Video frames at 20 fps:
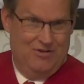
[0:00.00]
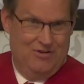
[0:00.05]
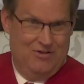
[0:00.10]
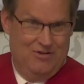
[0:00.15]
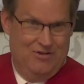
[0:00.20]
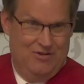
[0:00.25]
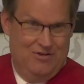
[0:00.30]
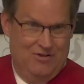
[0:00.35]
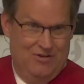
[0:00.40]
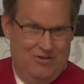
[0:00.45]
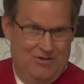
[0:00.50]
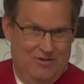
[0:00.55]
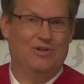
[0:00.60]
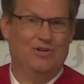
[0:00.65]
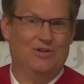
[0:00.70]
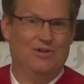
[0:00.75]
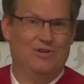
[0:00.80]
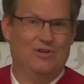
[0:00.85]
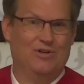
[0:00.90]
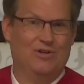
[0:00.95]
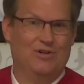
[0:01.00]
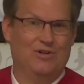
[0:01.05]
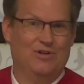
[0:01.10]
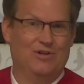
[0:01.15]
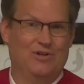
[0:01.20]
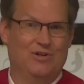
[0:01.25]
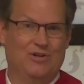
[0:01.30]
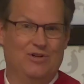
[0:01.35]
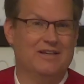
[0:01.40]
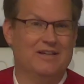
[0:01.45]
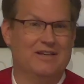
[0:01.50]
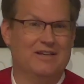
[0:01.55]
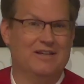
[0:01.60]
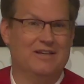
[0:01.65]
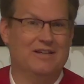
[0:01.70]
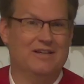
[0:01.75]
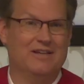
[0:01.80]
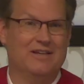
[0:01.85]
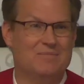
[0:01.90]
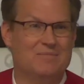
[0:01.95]
Faithful to earthly
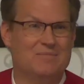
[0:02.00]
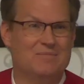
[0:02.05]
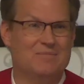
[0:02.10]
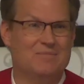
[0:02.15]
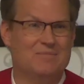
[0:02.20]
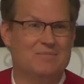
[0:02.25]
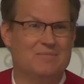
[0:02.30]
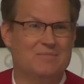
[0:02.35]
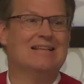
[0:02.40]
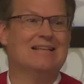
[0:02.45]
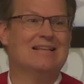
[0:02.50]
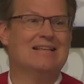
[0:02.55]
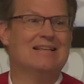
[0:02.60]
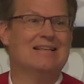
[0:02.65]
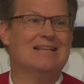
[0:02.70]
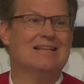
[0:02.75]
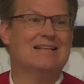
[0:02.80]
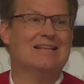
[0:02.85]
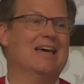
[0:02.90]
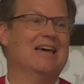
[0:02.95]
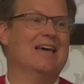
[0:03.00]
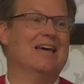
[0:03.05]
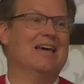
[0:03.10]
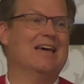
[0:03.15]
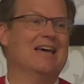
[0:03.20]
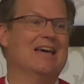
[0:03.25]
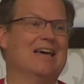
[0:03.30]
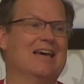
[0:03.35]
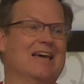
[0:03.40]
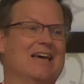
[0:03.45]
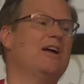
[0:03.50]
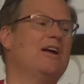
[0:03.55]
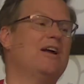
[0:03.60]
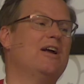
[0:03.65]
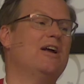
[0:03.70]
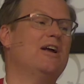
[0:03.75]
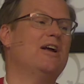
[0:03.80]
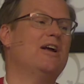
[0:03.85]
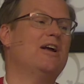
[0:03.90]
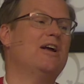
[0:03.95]
kingdoms as the
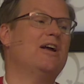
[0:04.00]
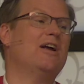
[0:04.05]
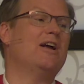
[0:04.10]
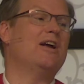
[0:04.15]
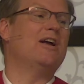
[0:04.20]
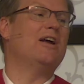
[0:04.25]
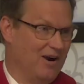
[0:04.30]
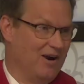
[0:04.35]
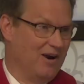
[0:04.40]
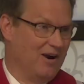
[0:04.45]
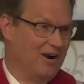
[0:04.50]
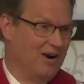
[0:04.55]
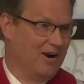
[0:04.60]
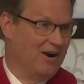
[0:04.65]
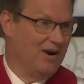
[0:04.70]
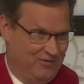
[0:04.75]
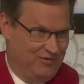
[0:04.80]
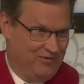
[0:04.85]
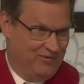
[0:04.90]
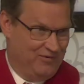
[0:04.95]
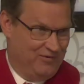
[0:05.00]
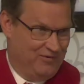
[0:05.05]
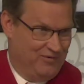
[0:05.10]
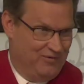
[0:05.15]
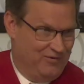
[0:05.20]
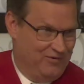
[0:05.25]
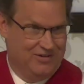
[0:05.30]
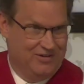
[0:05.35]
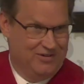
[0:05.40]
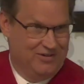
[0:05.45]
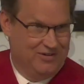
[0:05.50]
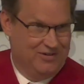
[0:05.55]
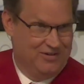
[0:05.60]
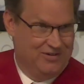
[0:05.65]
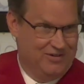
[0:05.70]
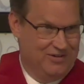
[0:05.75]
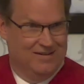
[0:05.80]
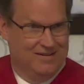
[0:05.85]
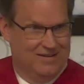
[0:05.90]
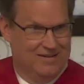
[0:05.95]
expression of our faithfulness
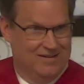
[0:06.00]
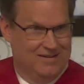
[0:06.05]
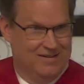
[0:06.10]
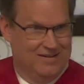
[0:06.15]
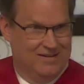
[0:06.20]
to the